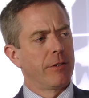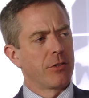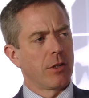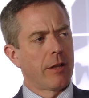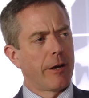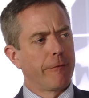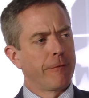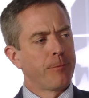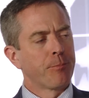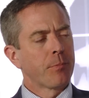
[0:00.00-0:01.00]
There's a lot
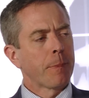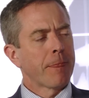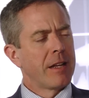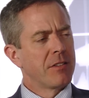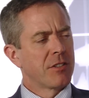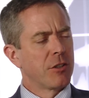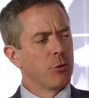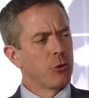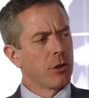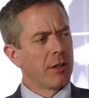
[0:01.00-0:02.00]
of
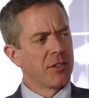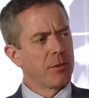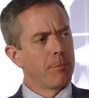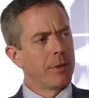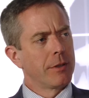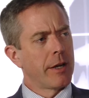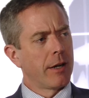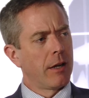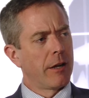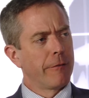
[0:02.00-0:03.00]
institutionalism, but not
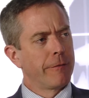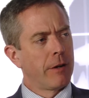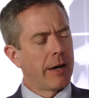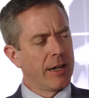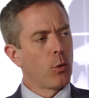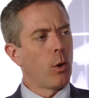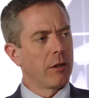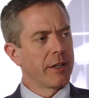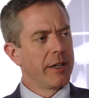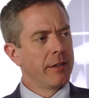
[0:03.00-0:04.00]
a lot of
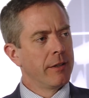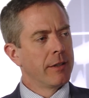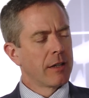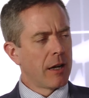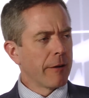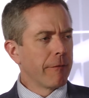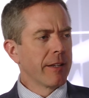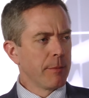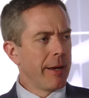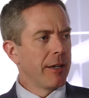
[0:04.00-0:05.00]
high-quality
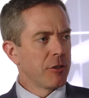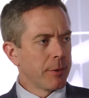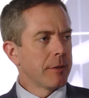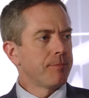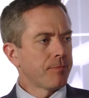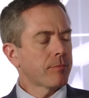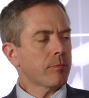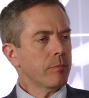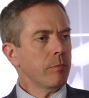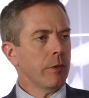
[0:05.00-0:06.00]
conflict management.
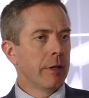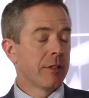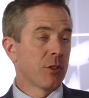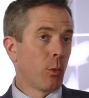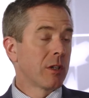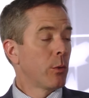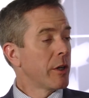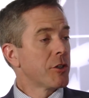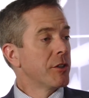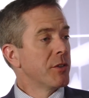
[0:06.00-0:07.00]
And so one
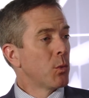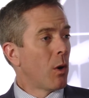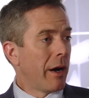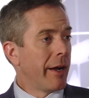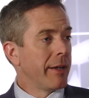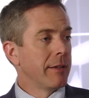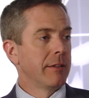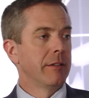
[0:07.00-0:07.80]
question is why?